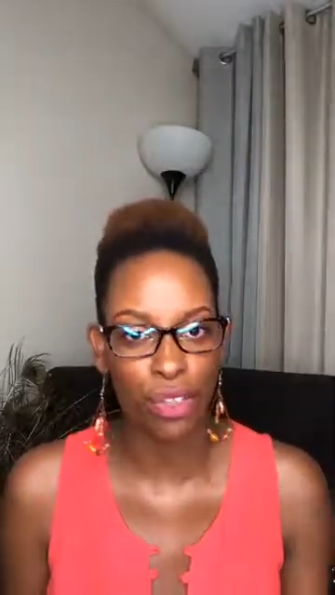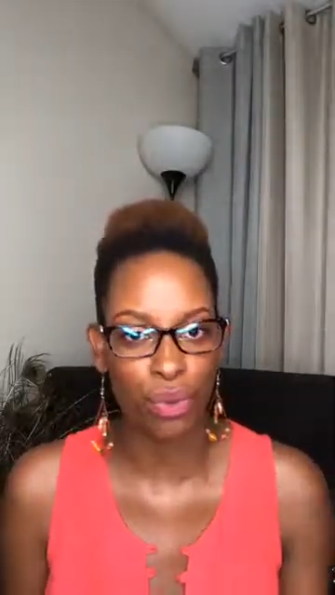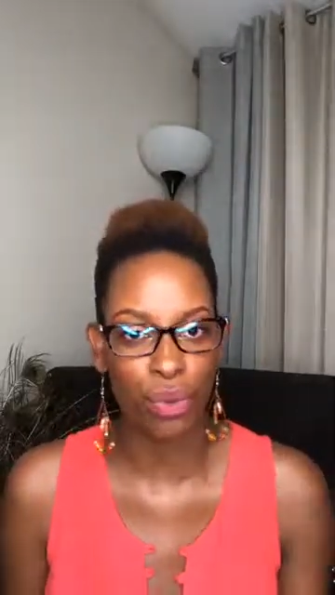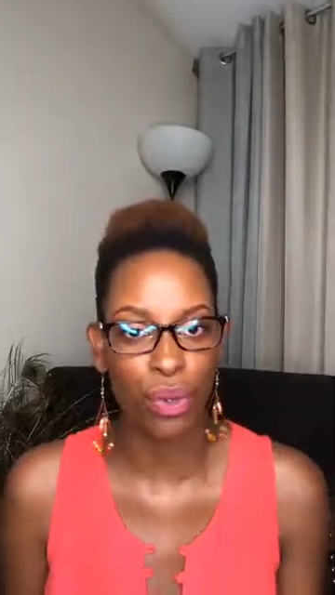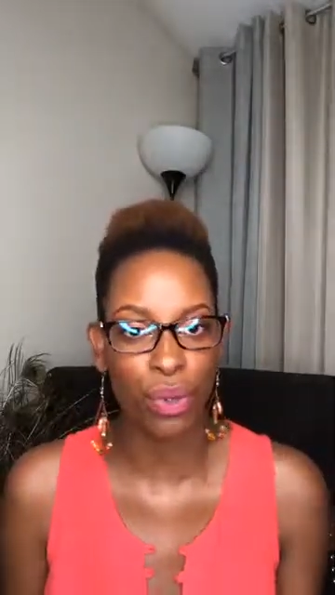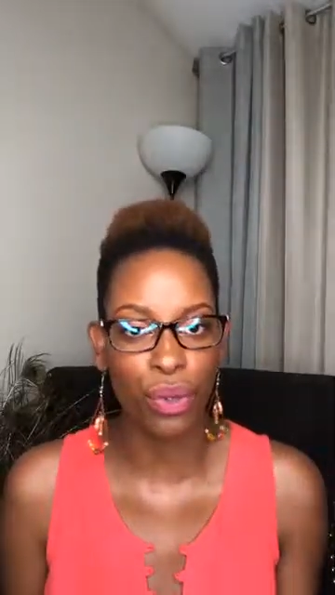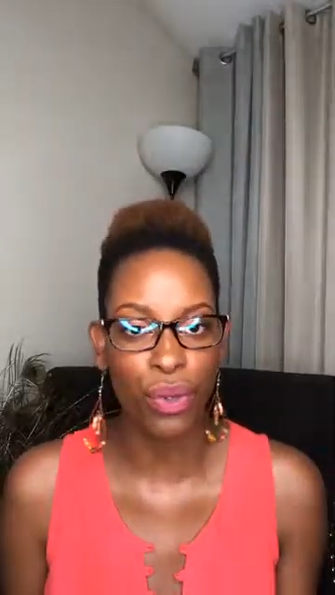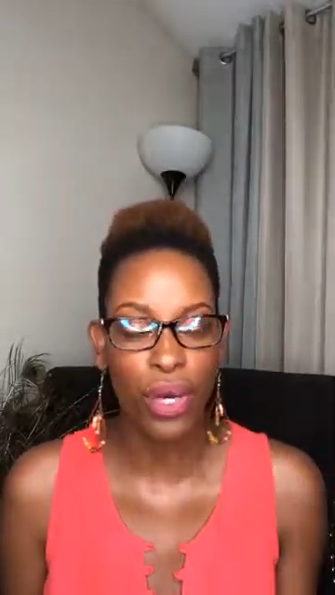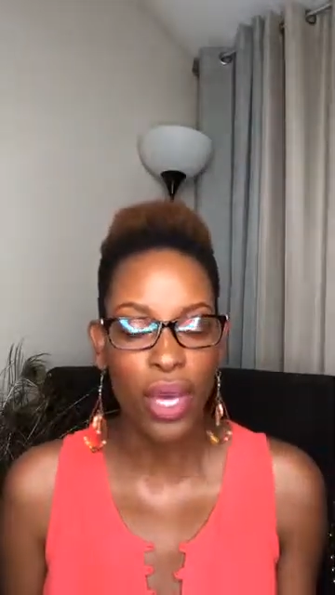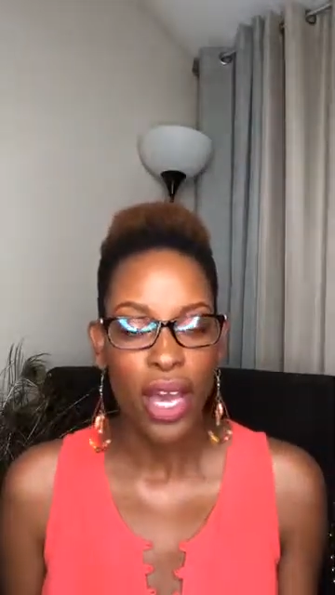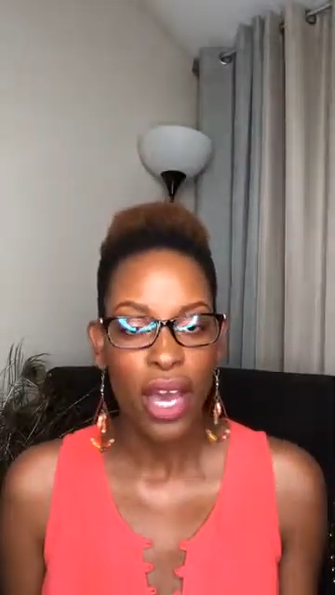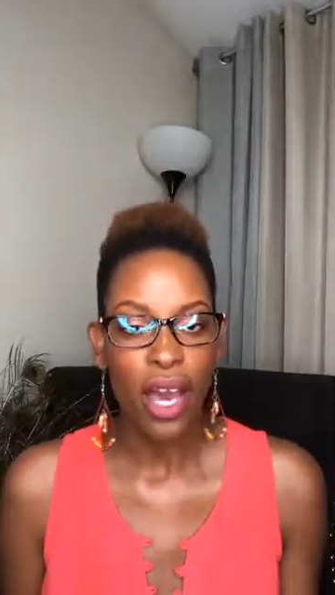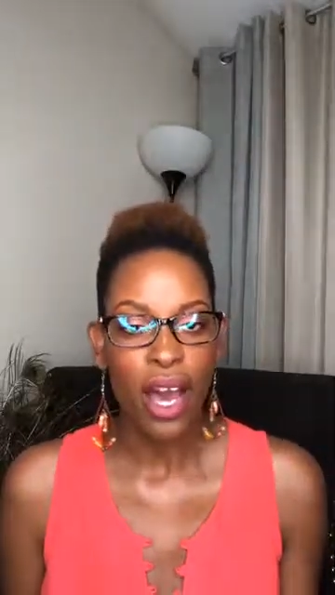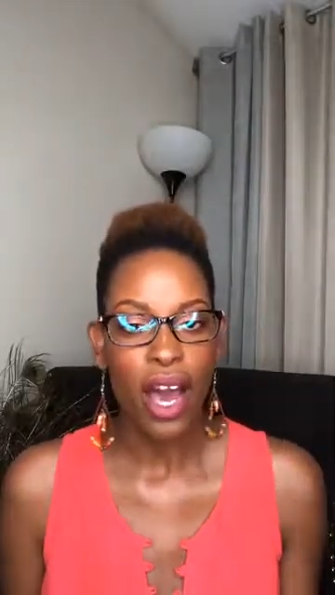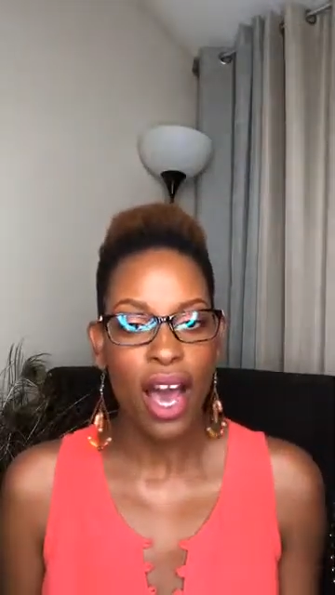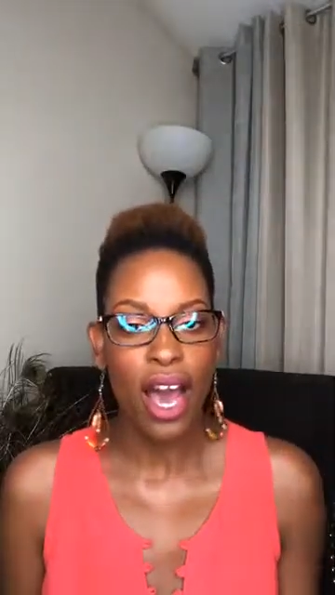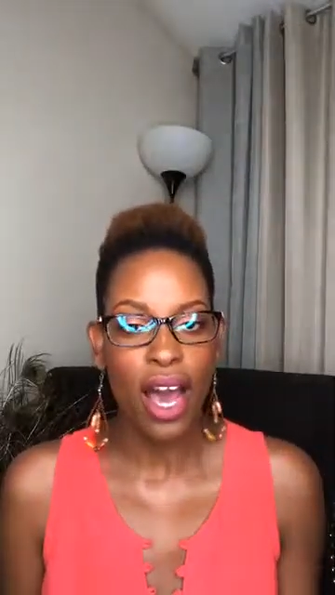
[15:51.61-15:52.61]
through,
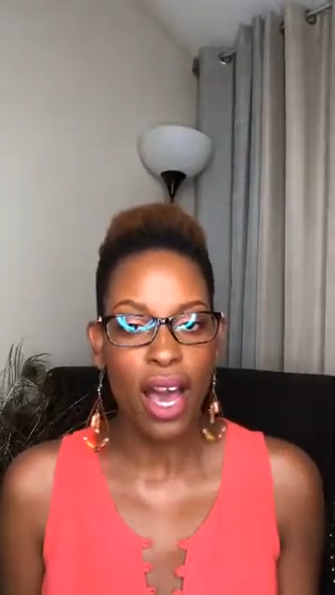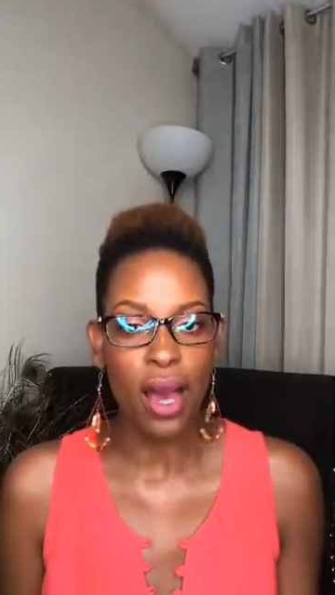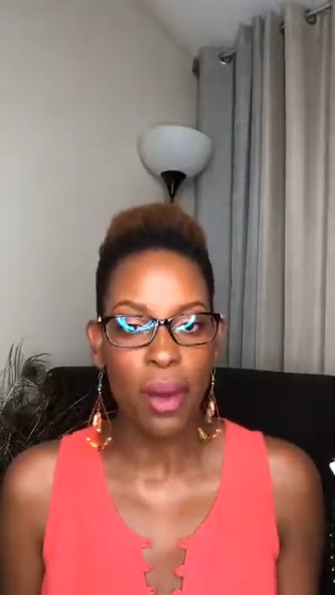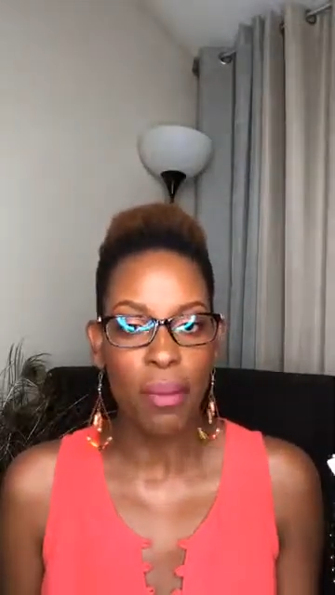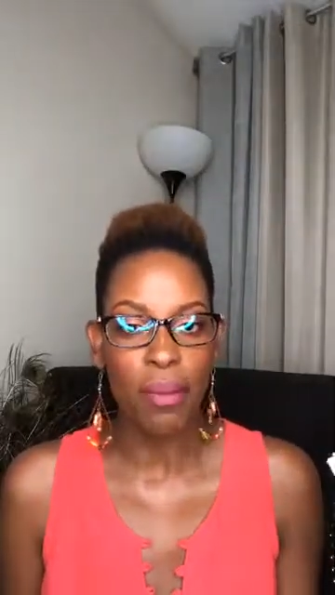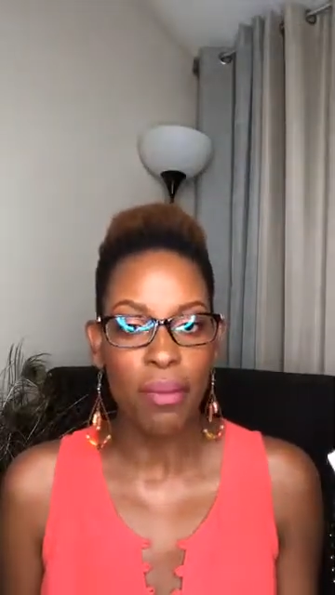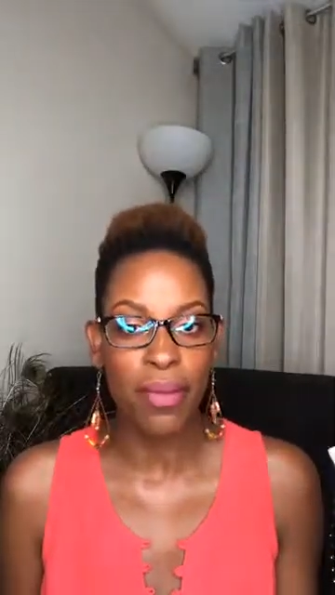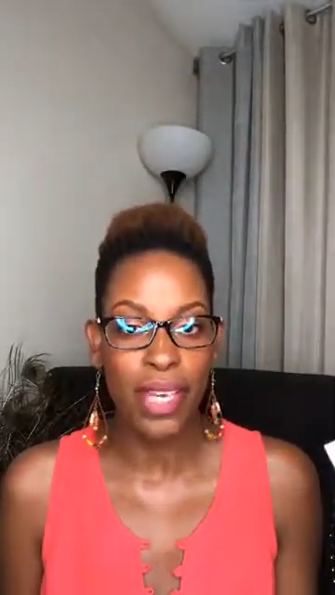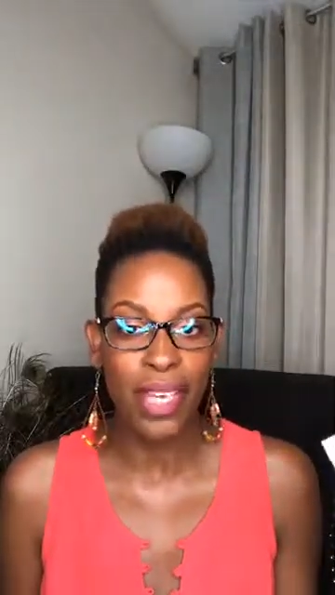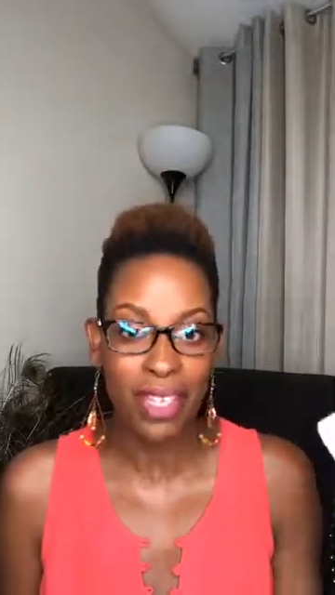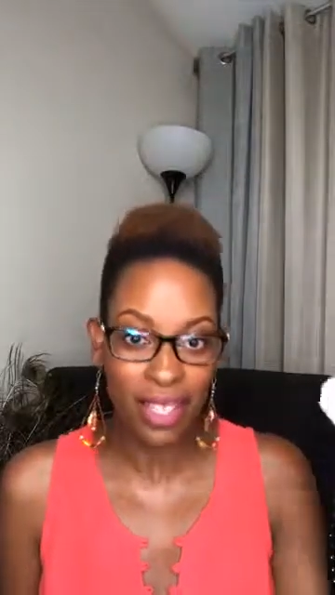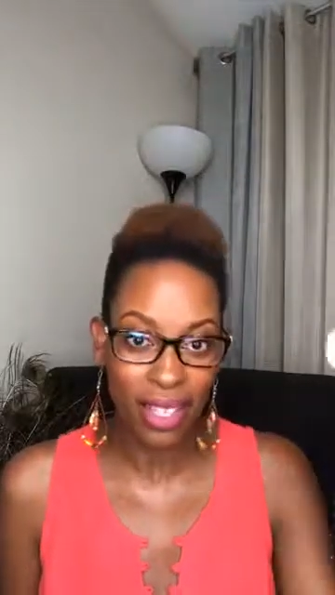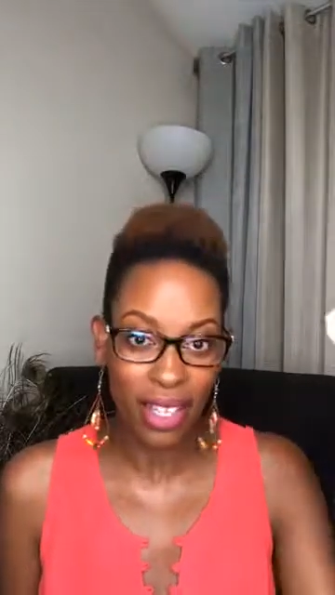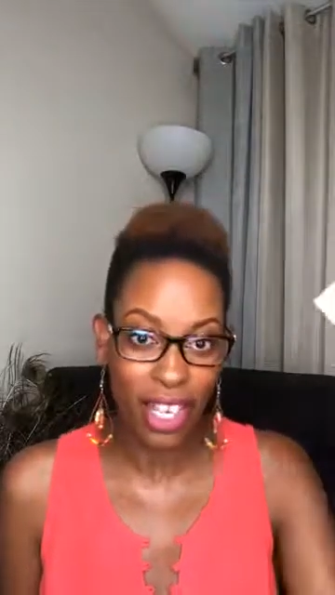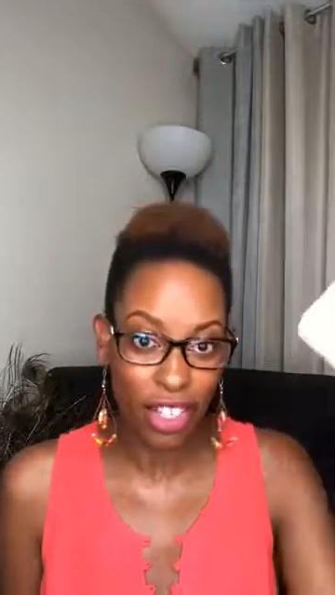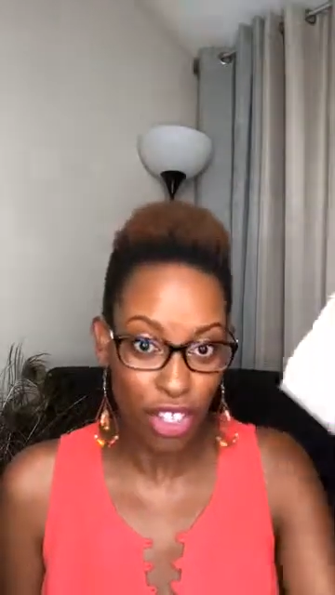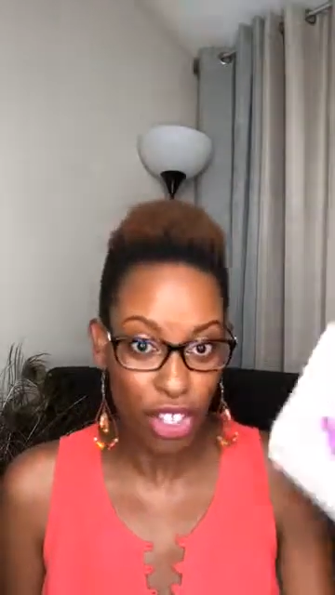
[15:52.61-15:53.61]

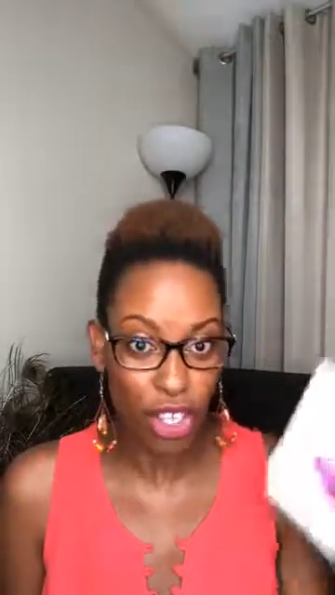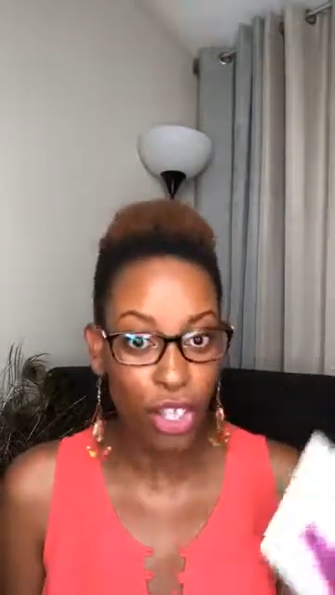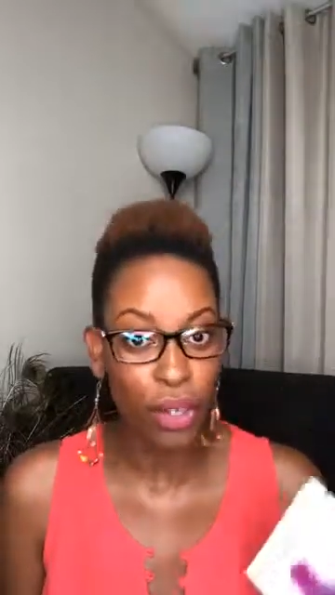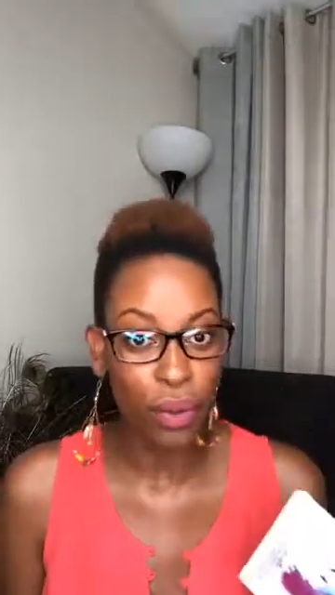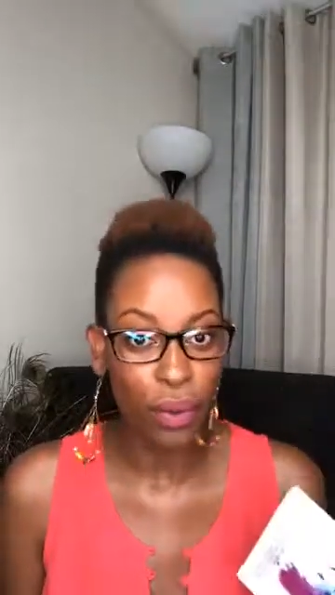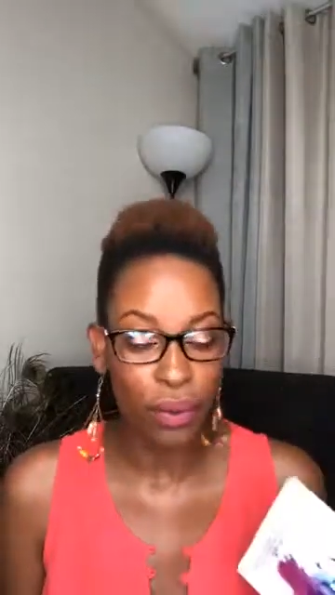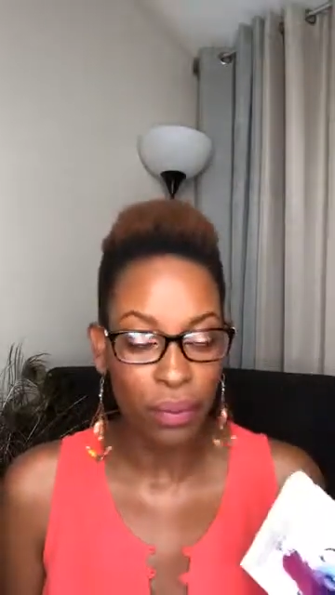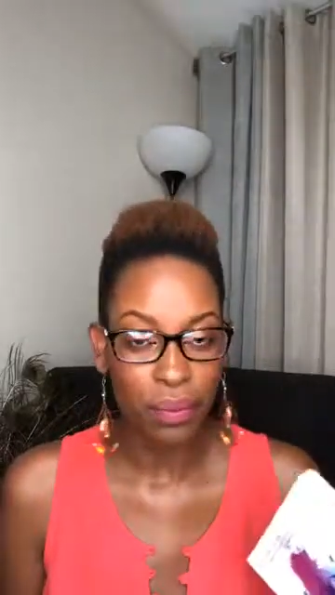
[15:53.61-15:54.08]
is you.